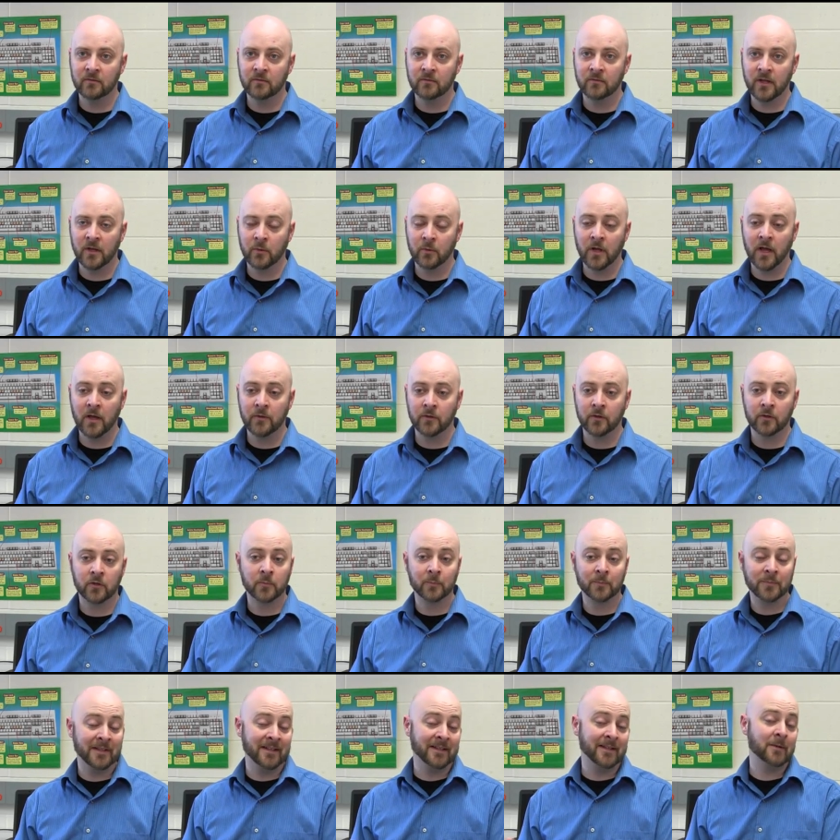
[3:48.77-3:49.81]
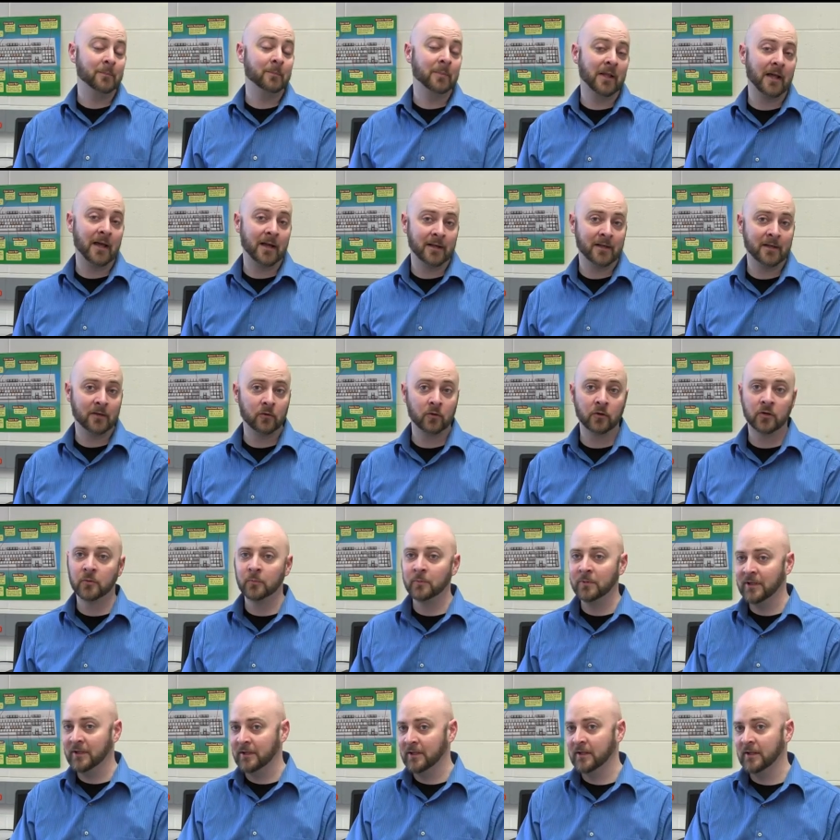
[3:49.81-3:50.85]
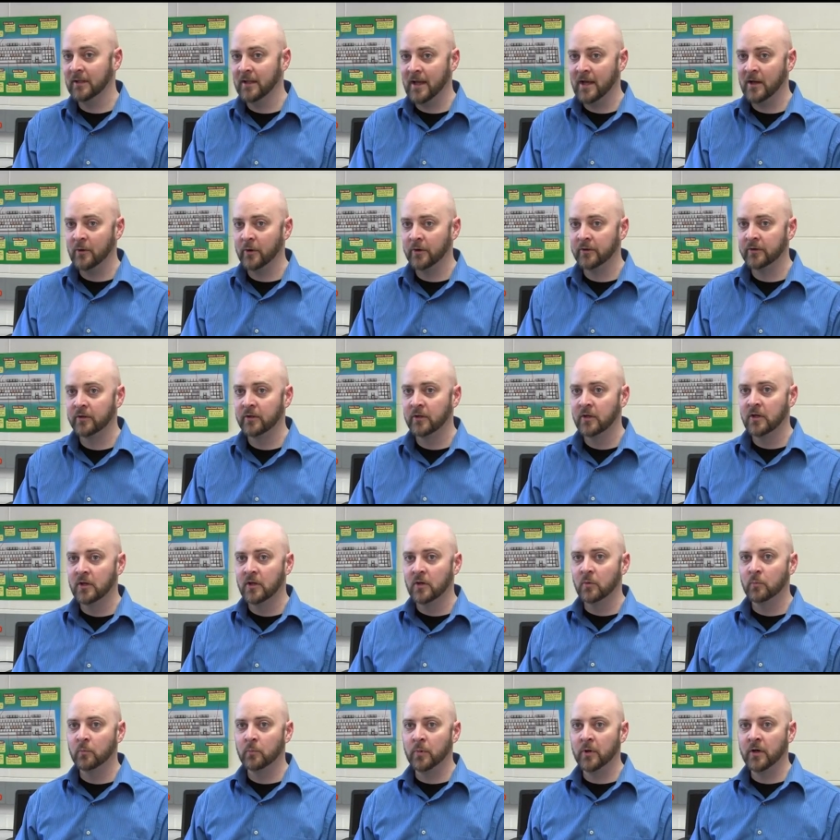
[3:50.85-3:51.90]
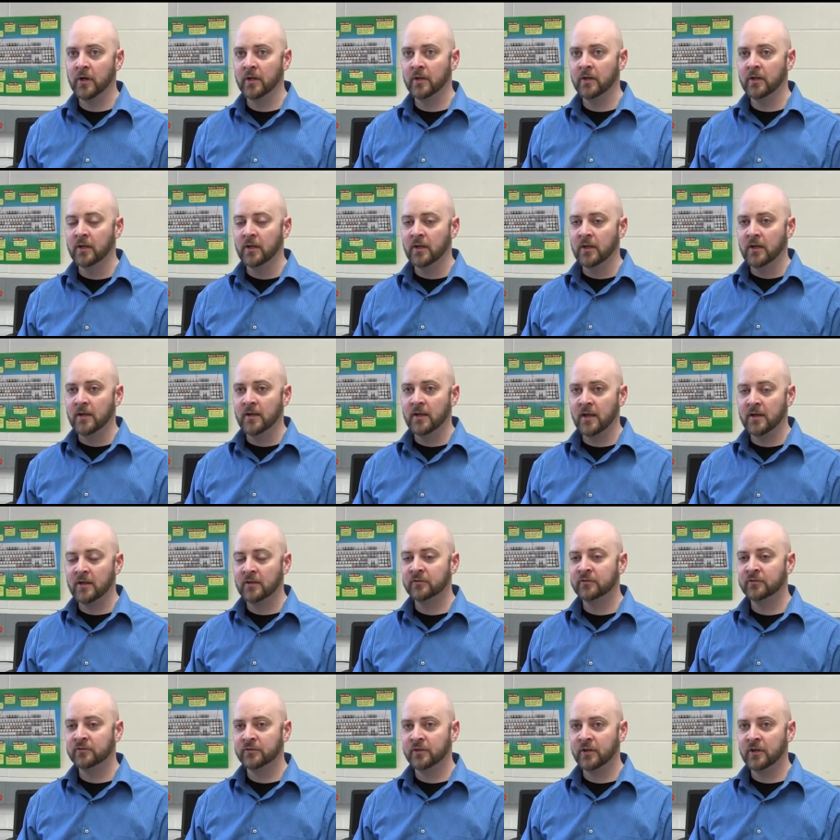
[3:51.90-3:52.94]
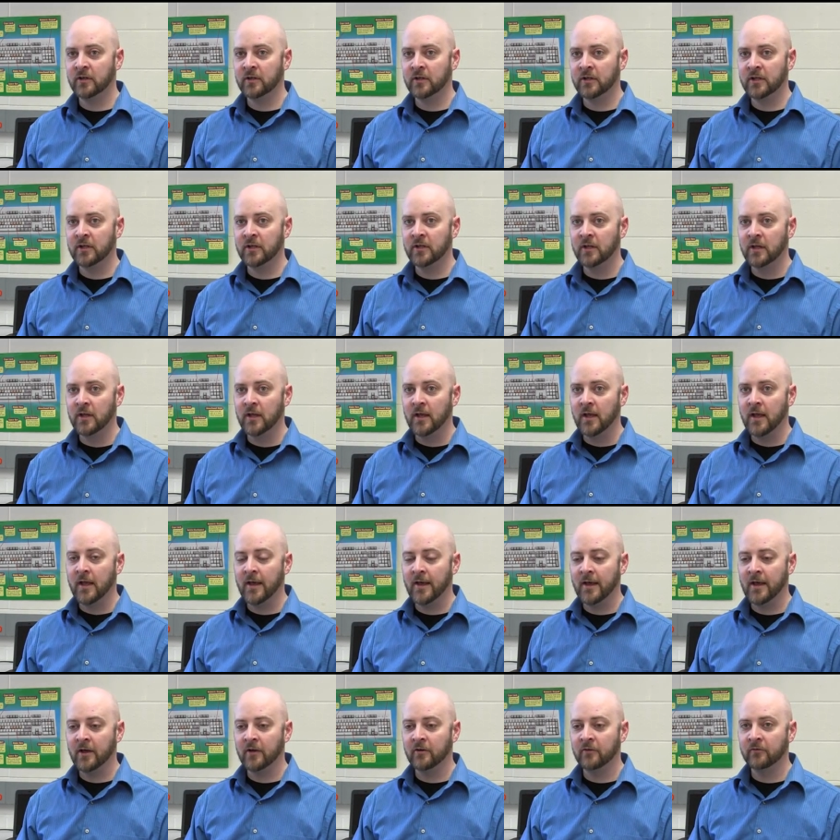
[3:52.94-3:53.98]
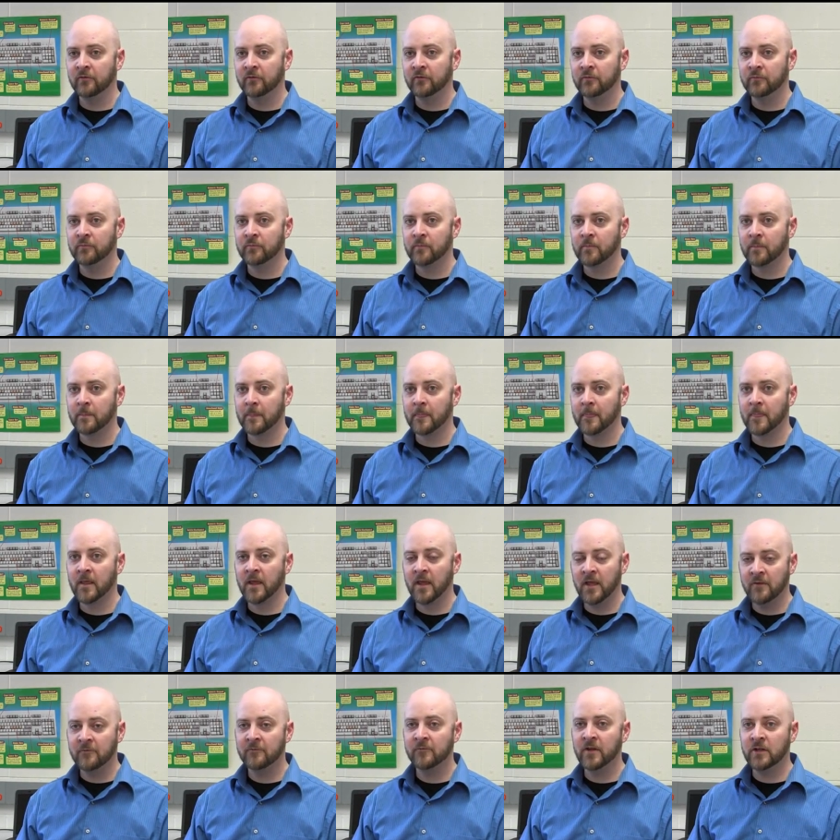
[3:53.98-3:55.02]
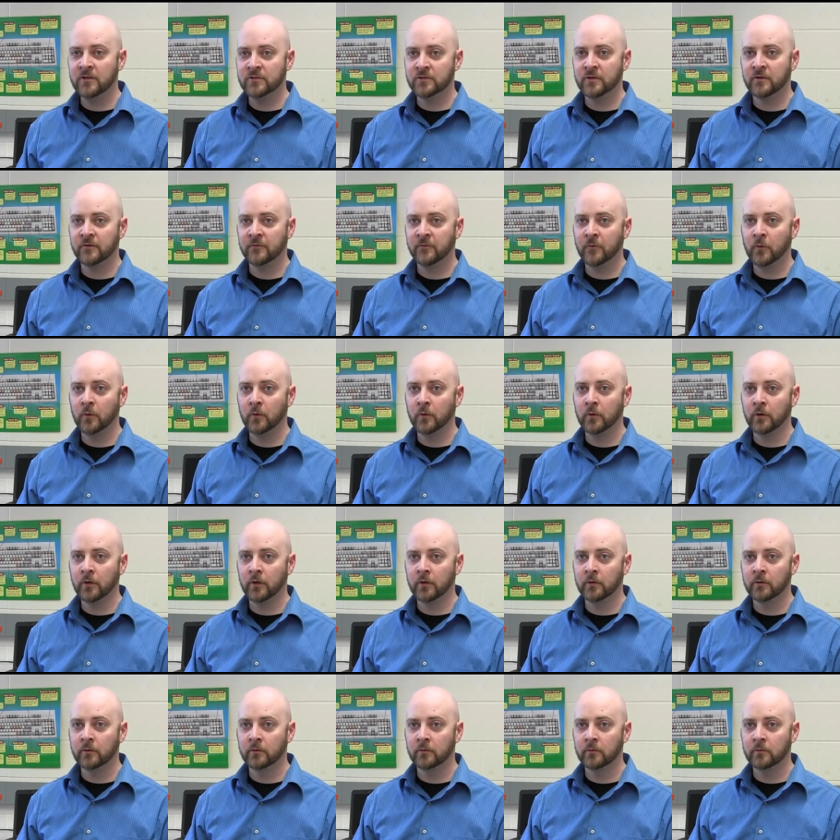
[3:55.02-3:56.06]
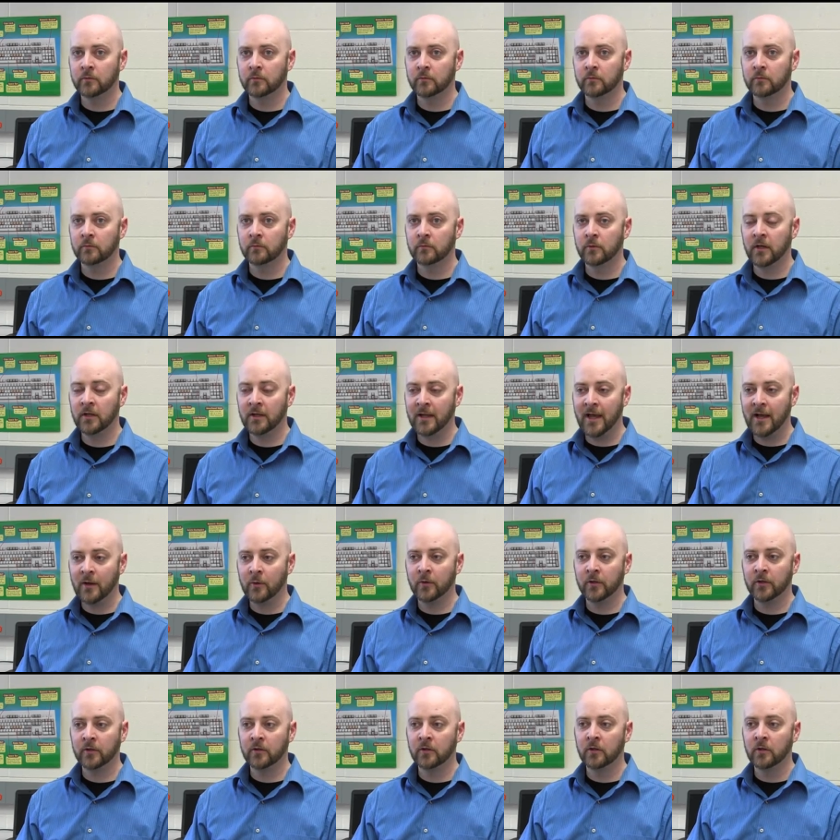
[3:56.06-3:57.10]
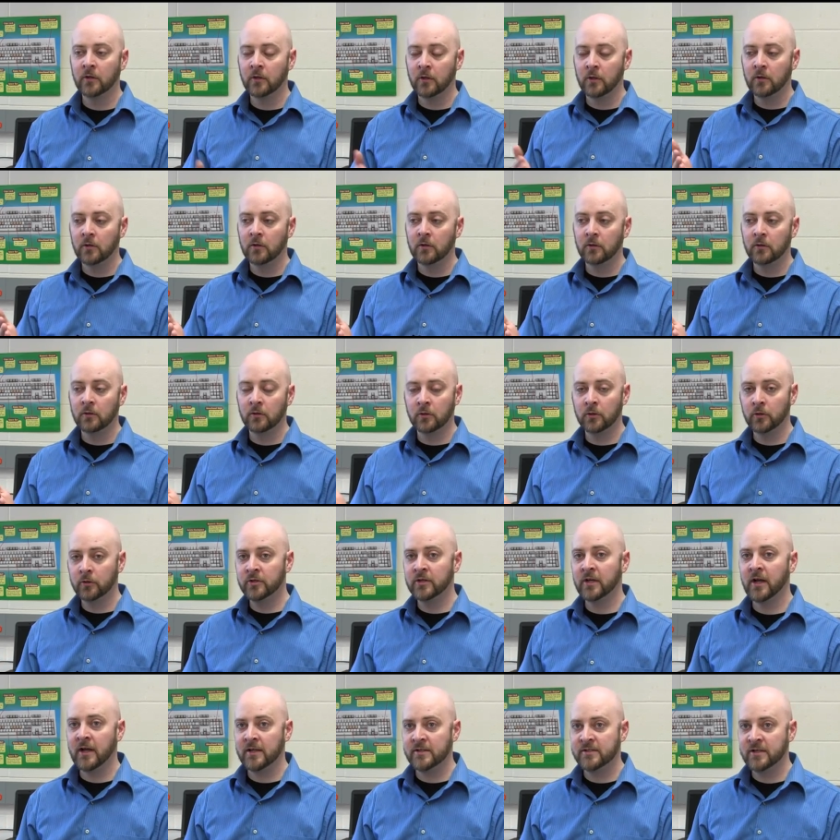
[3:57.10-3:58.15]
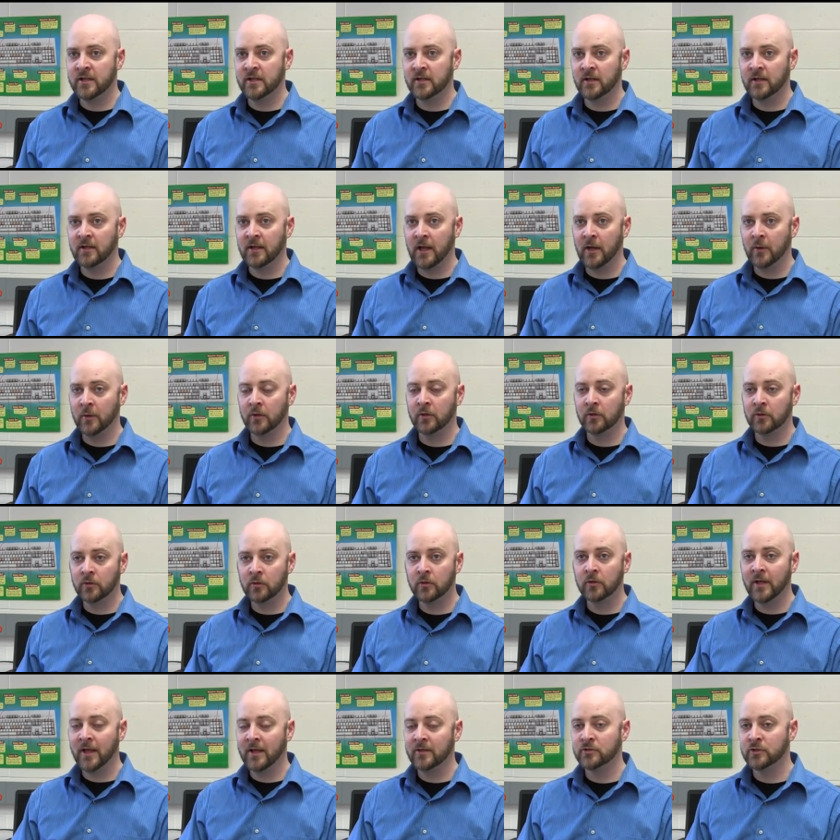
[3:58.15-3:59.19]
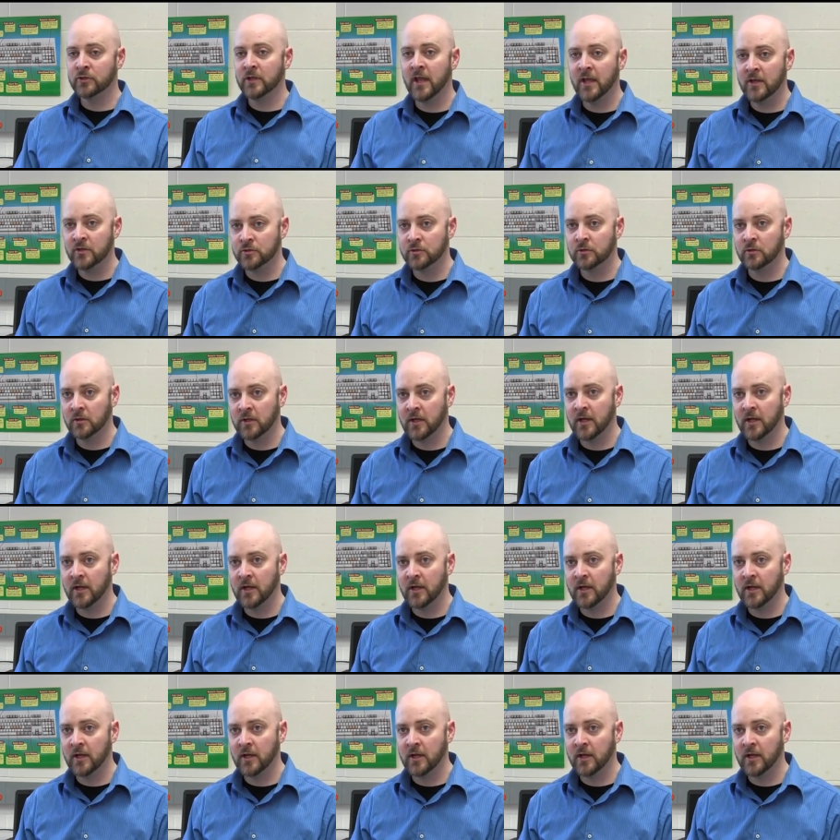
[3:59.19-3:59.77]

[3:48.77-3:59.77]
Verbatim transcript: They would either completely block it or completely allow it, but not necessarily have a feature for allowing good content, allowing good educational